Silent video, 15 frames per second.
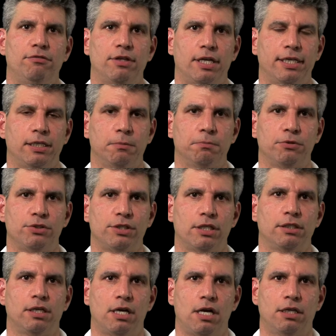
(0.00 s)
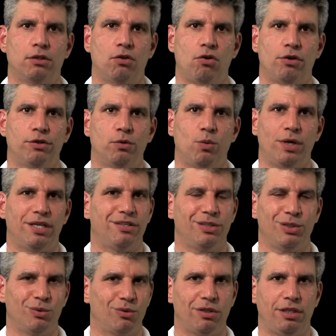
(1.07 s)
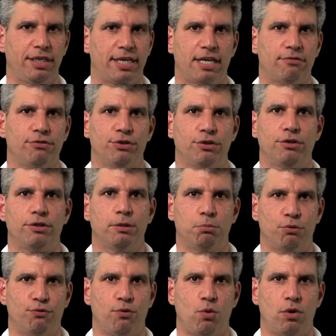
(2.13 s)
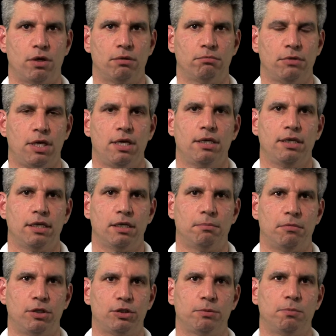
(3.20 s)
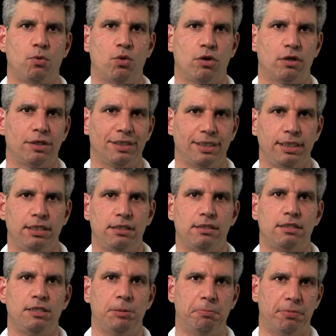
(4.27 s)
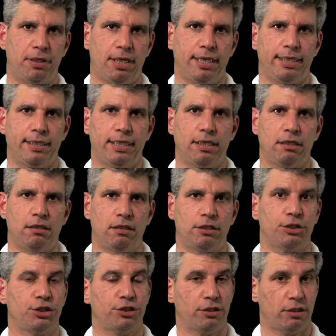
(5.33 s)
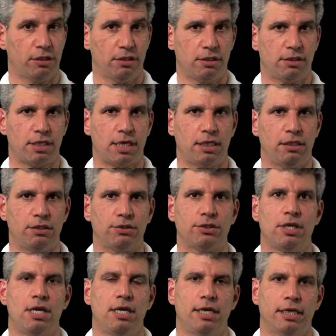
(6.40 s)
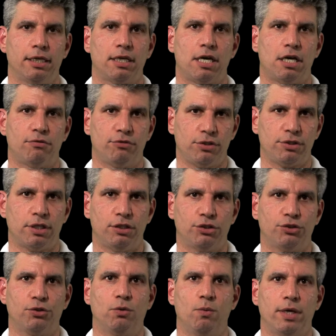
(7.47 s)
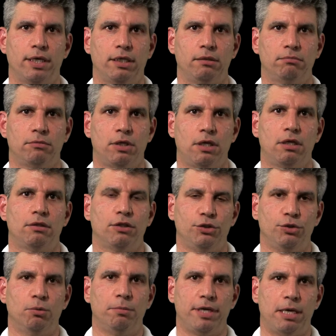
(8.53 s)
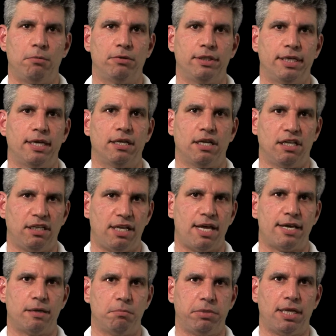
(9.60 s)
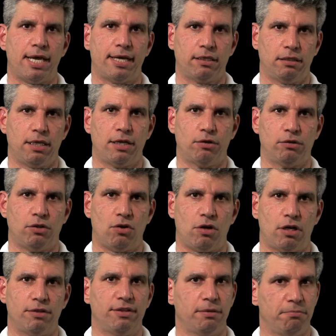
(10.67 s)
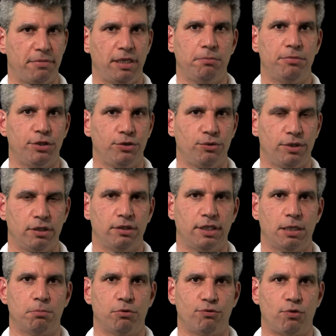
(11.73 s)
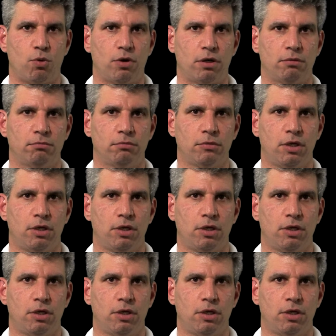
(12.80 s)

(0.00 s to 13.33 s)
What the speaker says: that I can present con law in a way that you really haven't heard it before, in a much more easy, plain English, concise, and conversational way that you'll be able to get a lot of black letter law that maybe you didn't get before,